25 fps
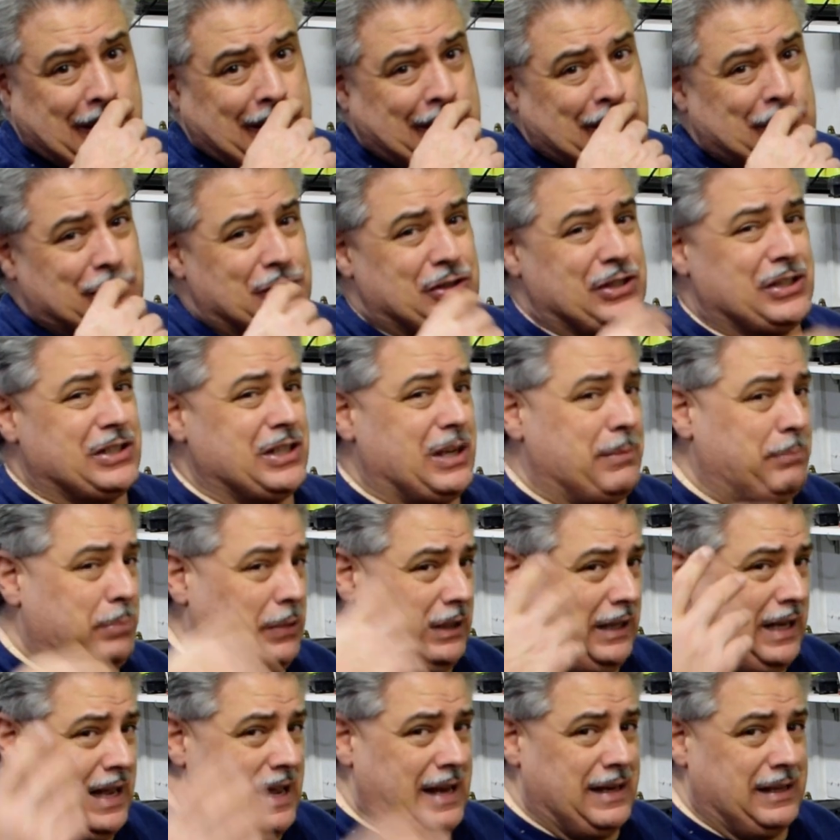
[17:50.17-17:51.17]
Uses up
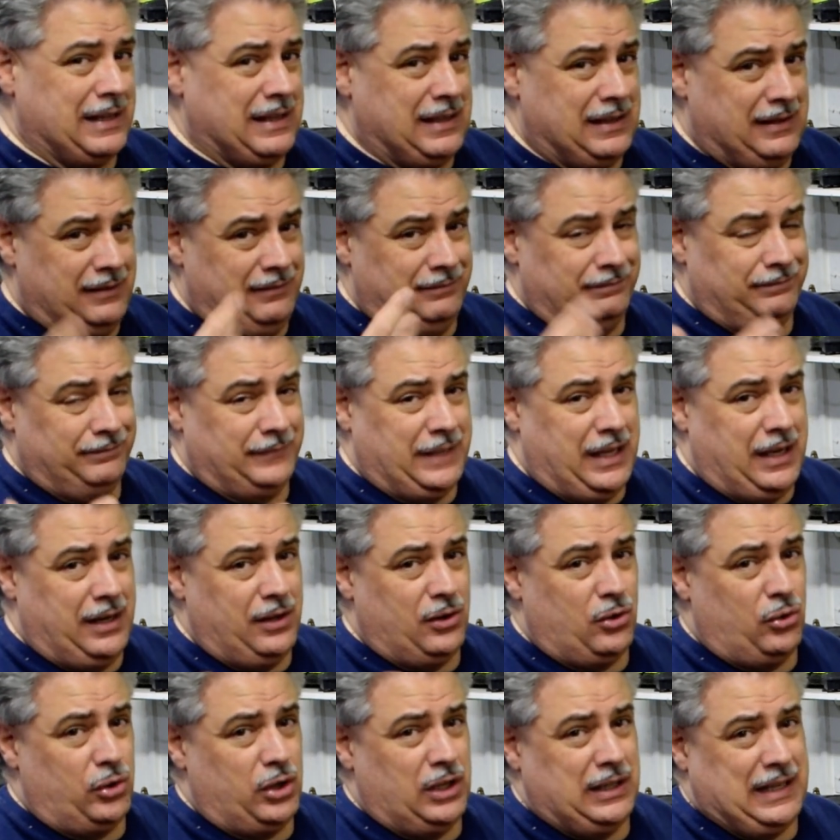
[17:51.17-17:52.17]
a lot, and
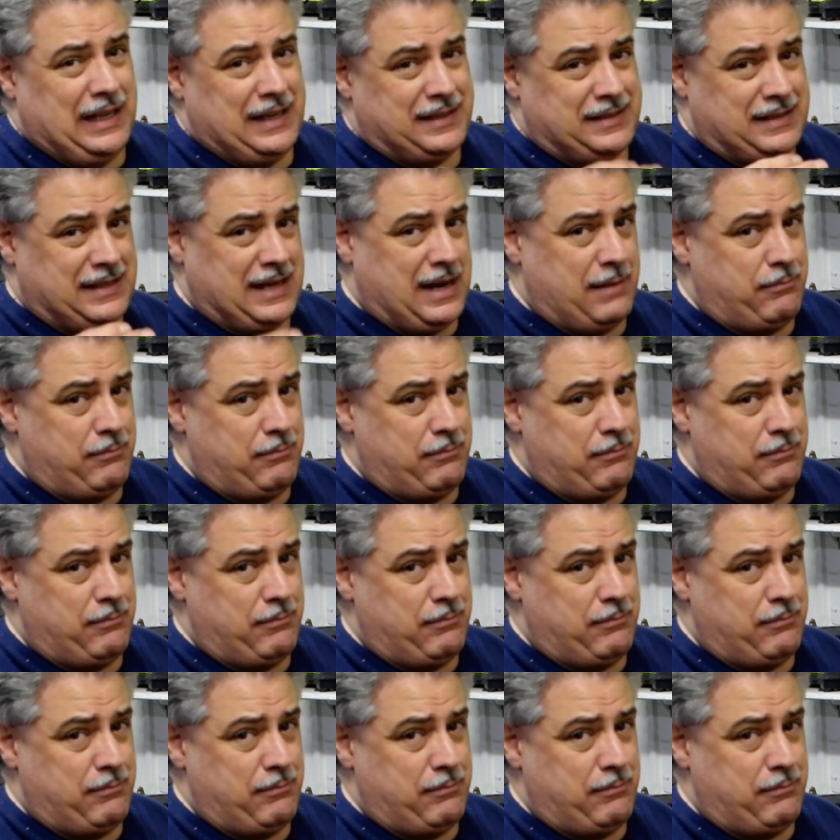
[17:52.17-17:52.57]
it only lasts